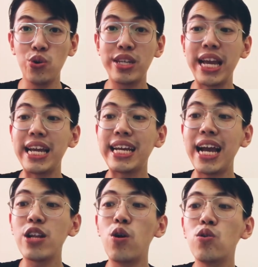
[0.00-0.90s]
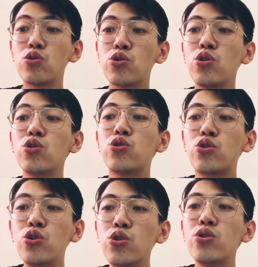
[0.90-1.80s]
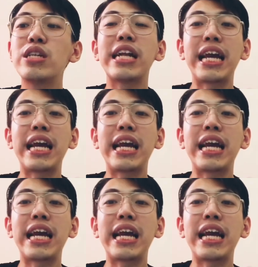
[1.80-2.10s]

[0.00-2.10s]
they can also do the